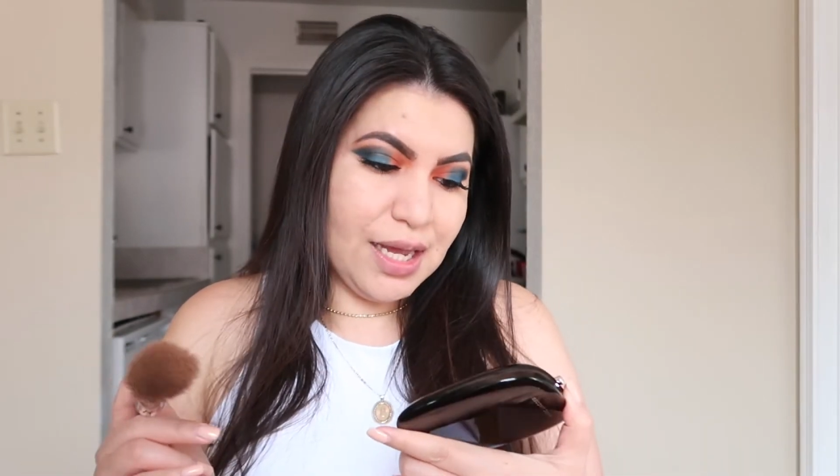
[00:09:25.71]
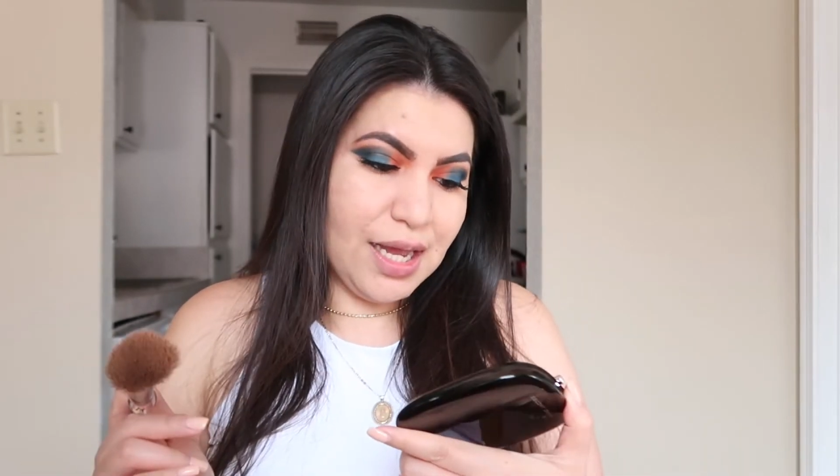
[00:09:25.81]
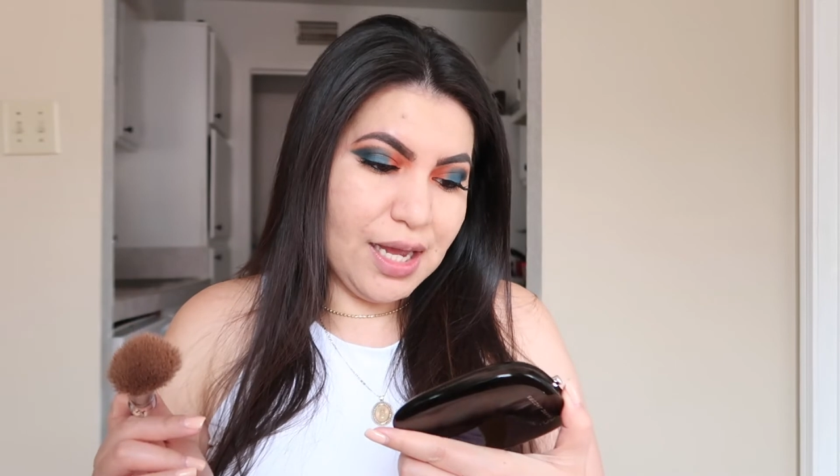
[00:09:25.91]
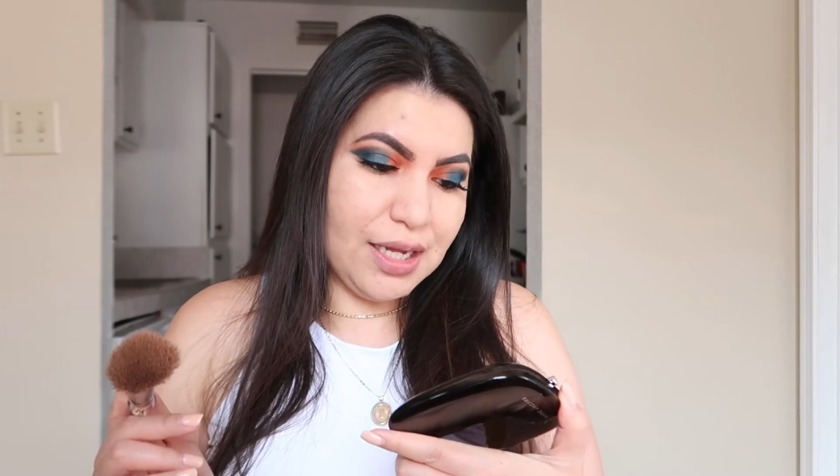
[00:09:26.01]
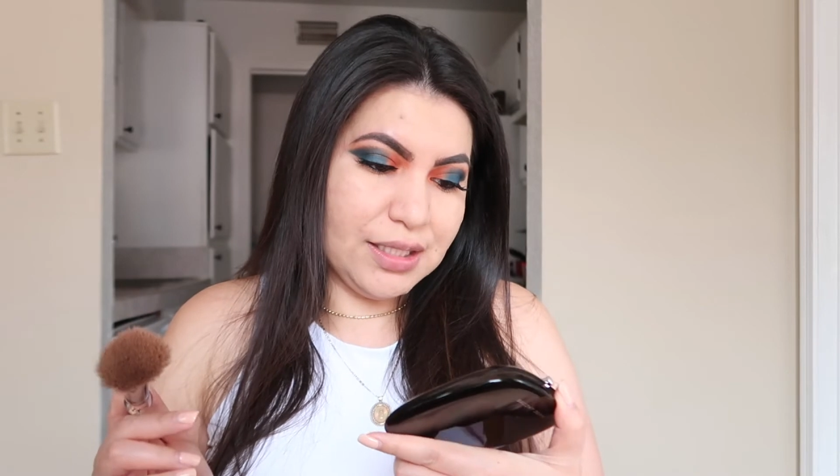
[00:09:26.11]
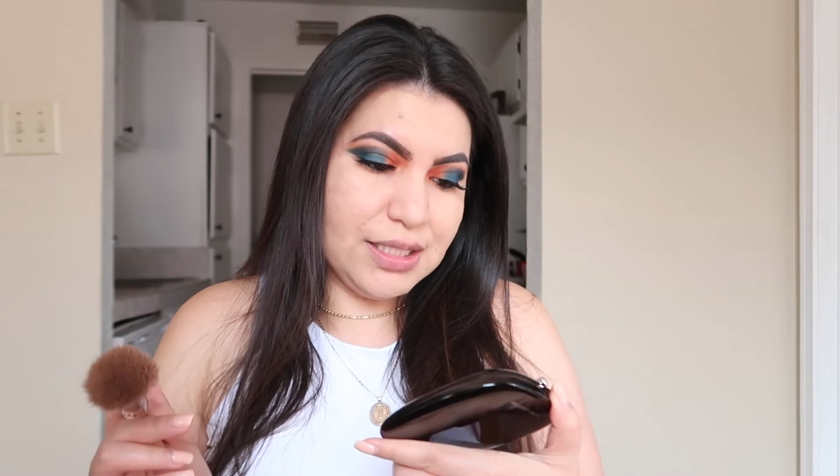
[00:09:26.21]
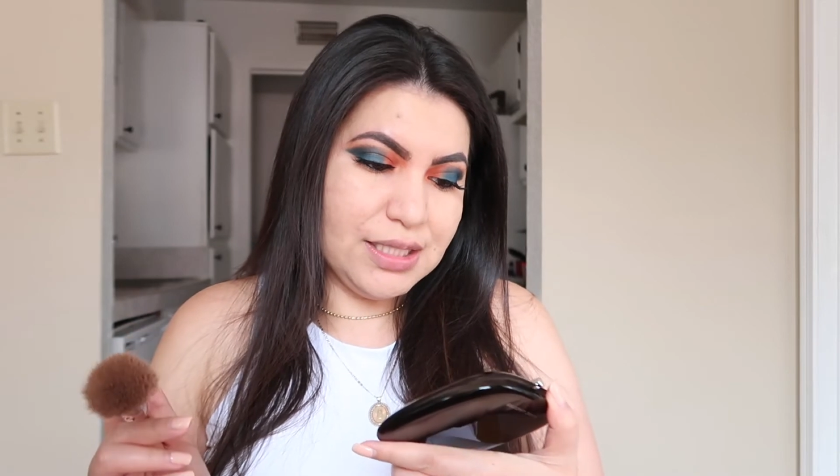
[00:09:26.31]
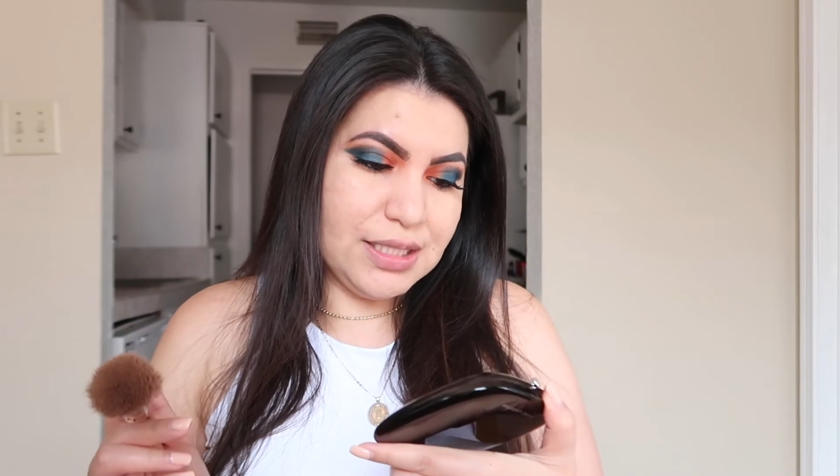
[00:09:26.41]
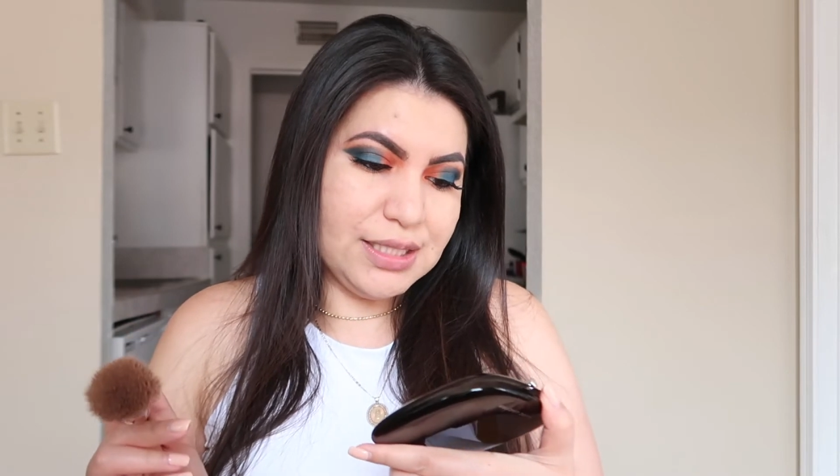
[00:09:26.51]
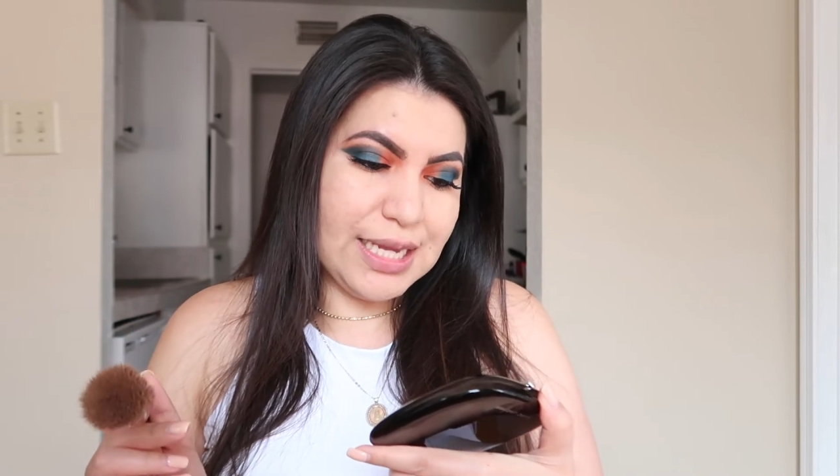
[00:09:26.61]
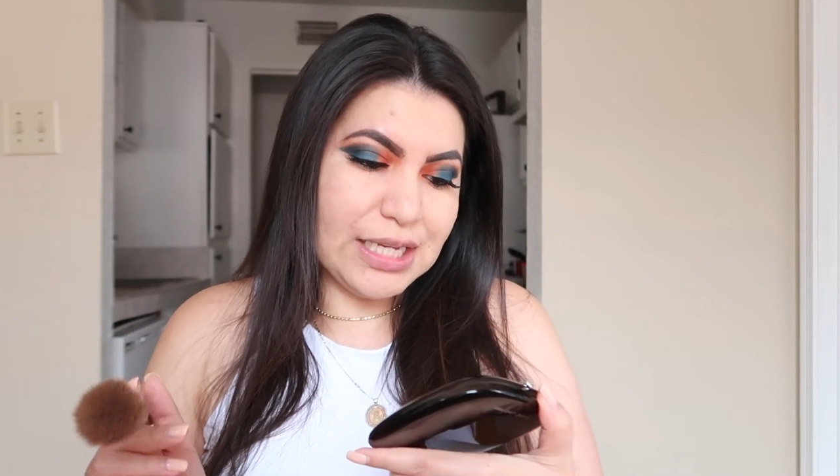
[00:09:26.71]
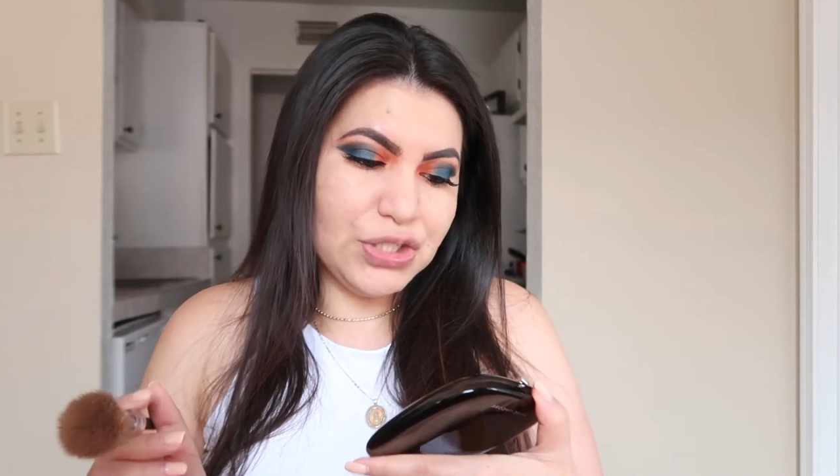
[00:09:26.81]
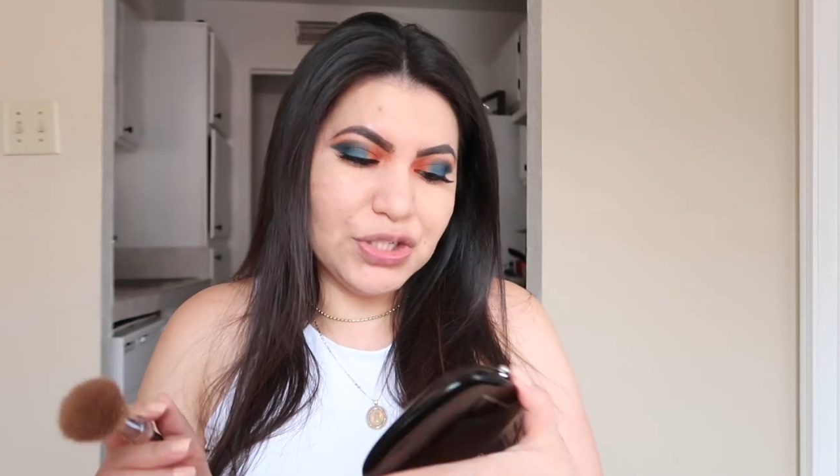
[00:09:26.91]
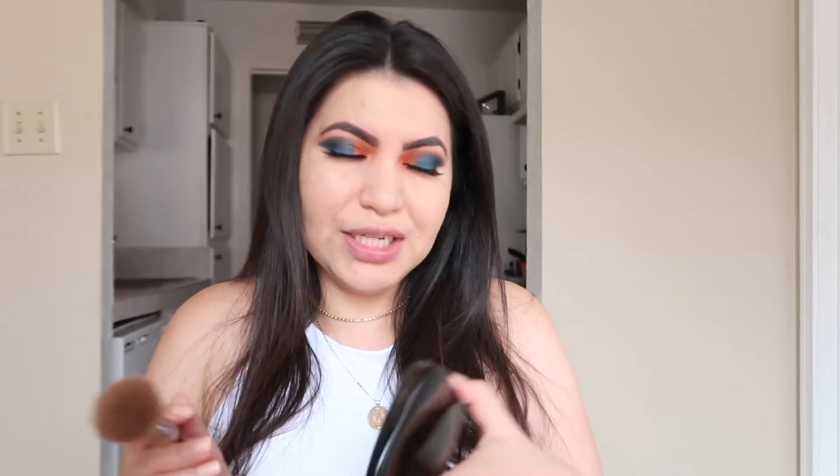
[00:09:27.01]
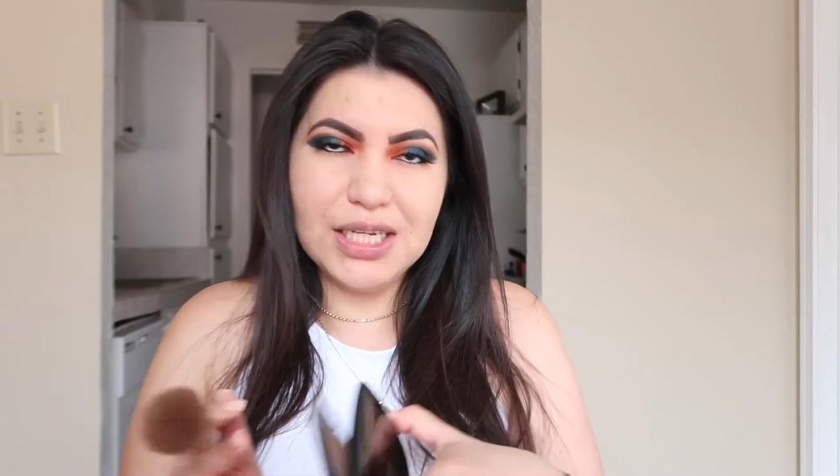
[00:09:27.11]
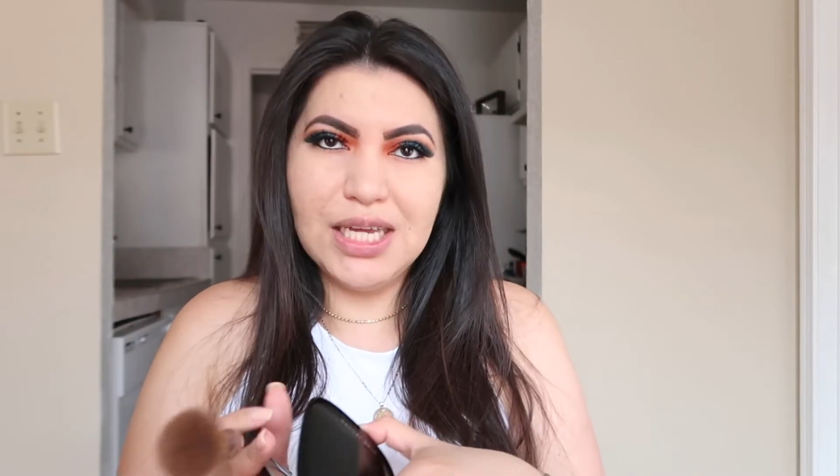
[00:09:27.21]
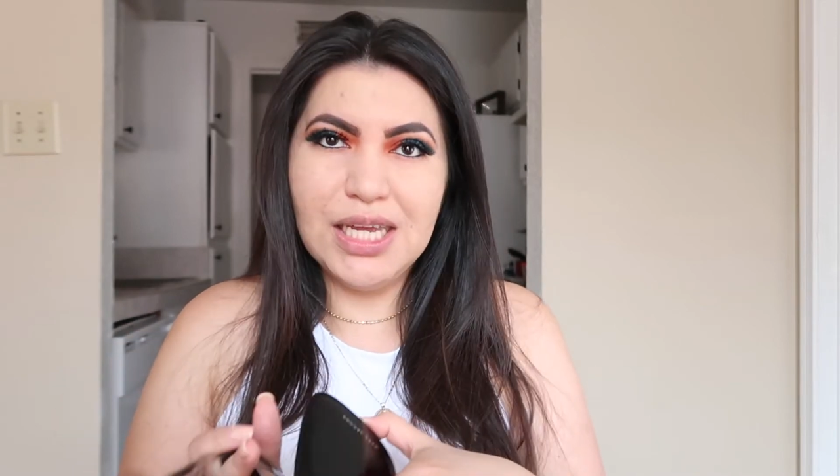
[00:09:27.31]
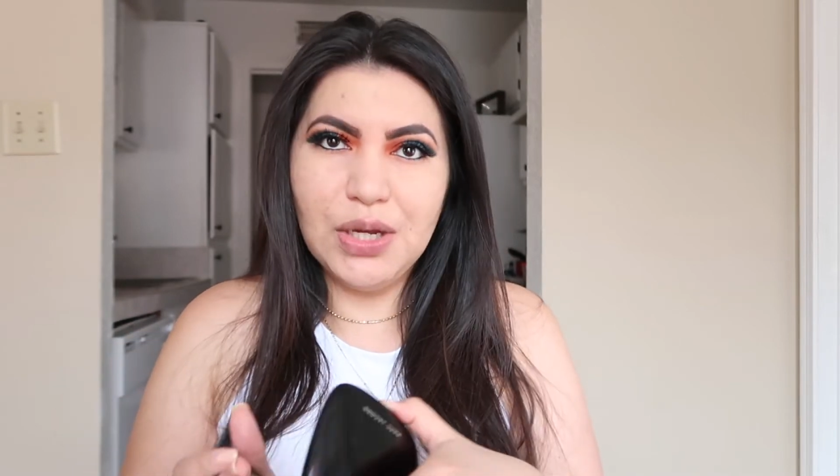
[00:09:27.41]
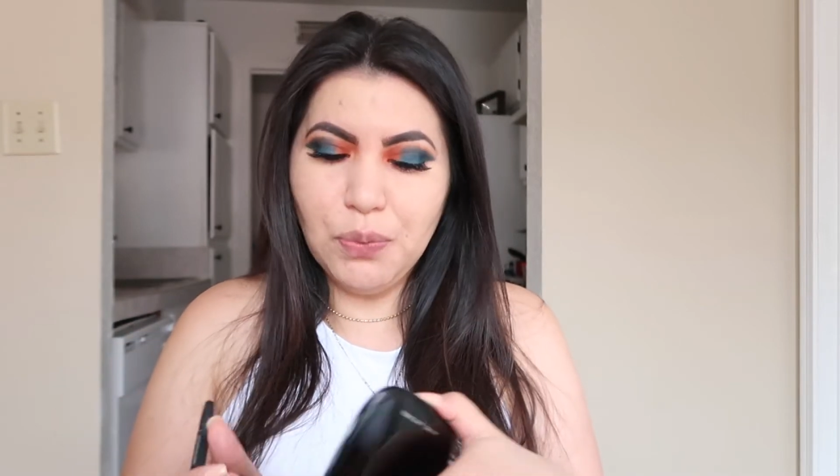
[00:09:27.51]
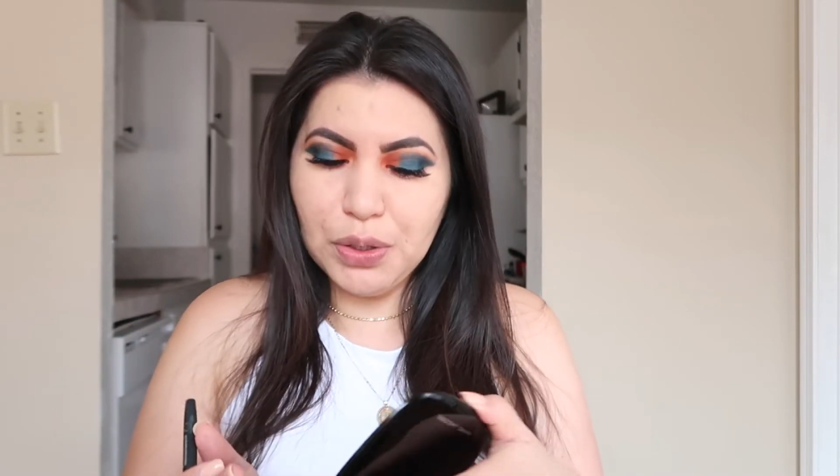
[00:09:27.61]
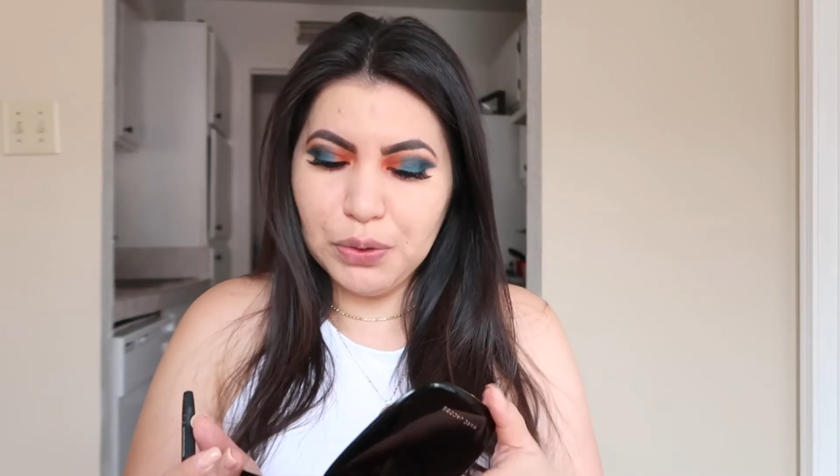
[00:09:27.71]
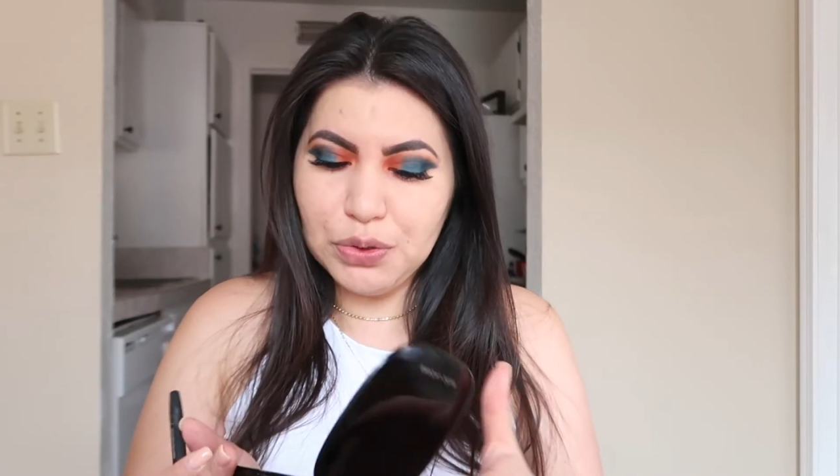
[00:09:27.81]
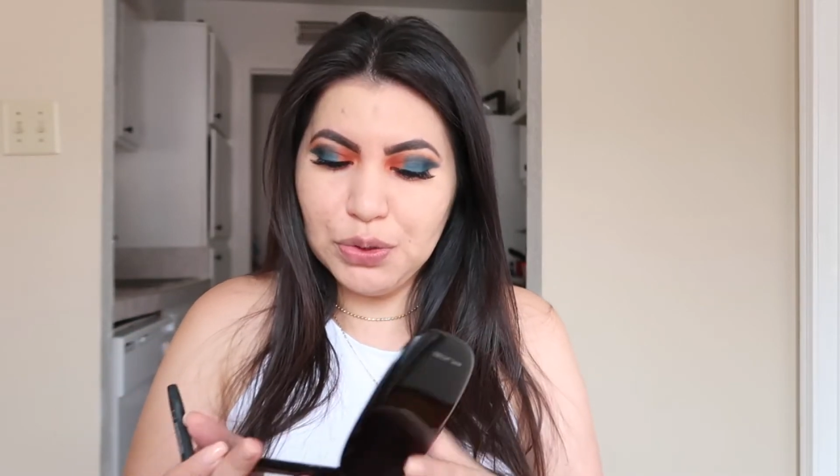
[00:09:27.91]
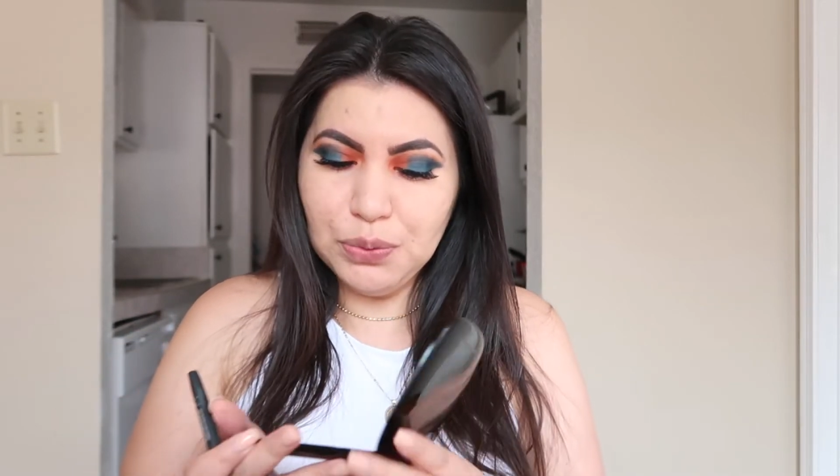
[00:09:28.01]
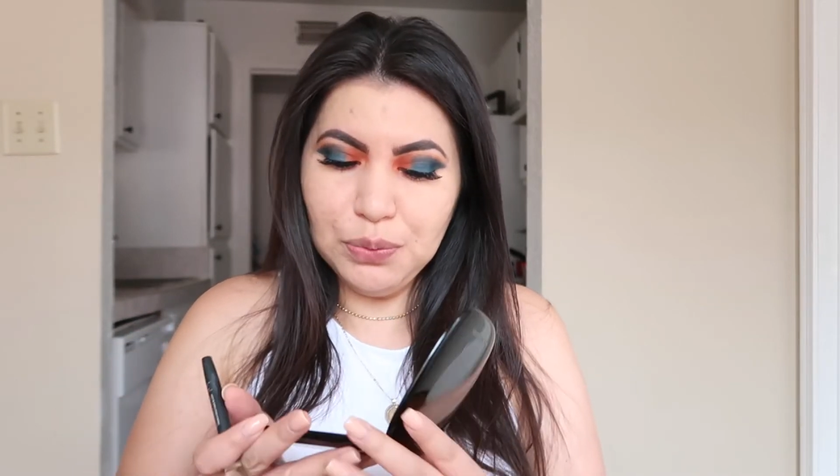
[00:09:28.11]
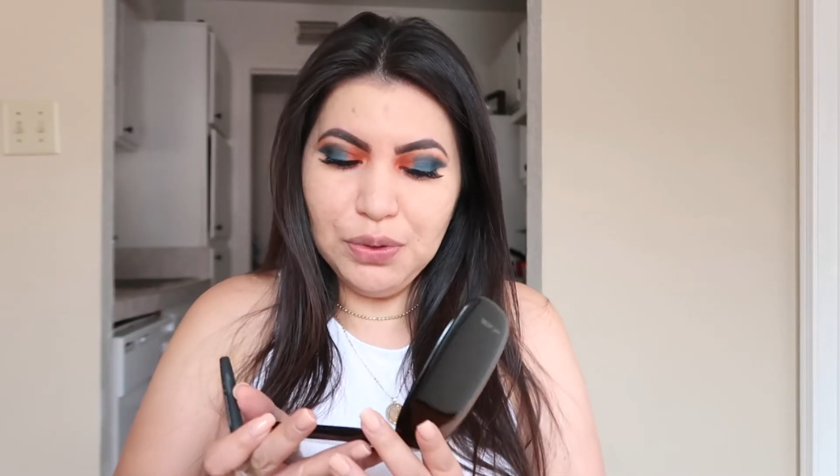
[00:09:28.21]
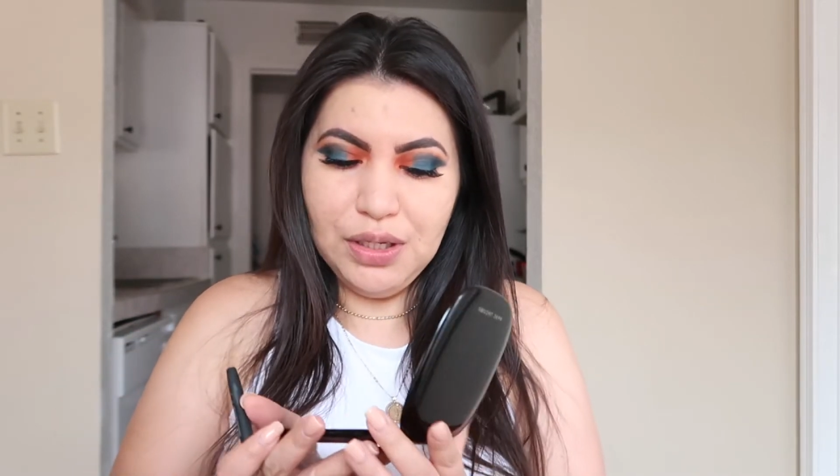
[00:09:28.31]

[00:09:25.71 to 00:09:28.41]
uh, Tantric 102.